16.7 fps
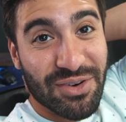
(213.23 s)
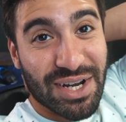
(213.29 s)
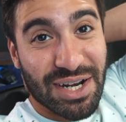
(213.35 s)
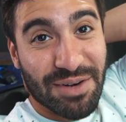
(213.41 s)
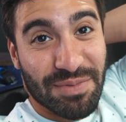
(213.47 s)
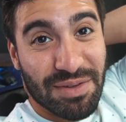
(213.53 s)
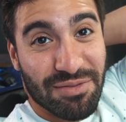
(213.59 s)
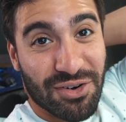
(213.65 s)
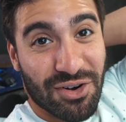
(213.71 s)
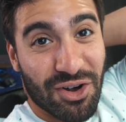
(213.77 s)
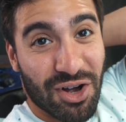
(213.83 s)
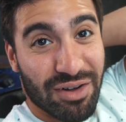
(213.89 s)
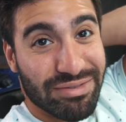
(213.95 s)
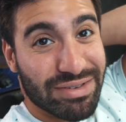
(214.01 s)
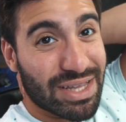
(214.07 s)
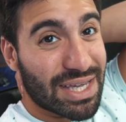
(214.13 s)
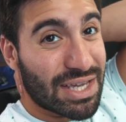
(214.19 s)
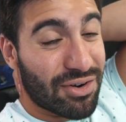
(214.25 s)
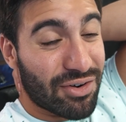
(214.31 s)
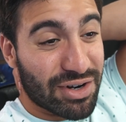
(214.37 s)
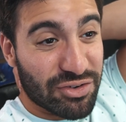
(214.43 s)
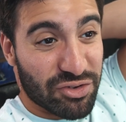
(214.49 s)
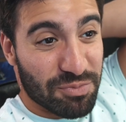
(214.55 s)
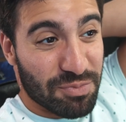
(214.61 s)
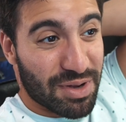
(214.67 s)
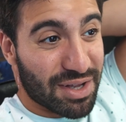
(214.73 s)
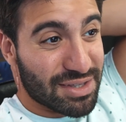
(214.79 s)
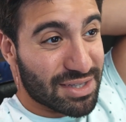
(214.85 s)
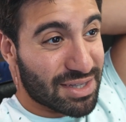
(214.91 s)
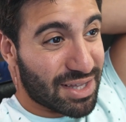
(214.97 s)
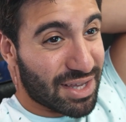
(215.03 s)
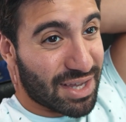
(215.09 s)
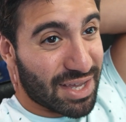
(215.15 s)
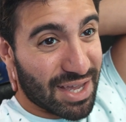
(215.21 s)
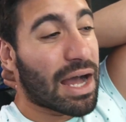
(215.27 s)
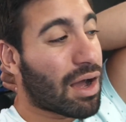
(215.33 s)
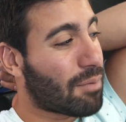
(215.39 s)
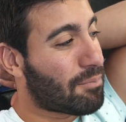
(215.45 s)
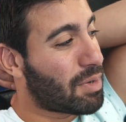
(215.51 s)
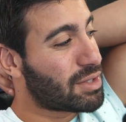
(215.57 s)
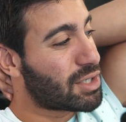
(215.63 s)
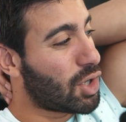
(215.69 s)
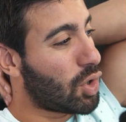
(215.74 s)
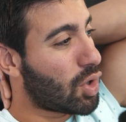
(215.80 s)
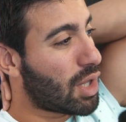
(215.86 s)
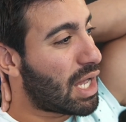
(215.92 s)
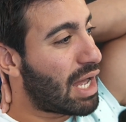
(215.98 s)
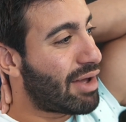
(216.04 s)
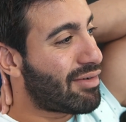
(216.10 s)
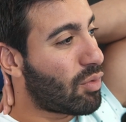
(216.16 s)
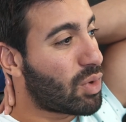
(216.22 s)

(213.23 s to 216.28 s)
gonna meet for coffee, like he already responded. Like, now I'm about to go live.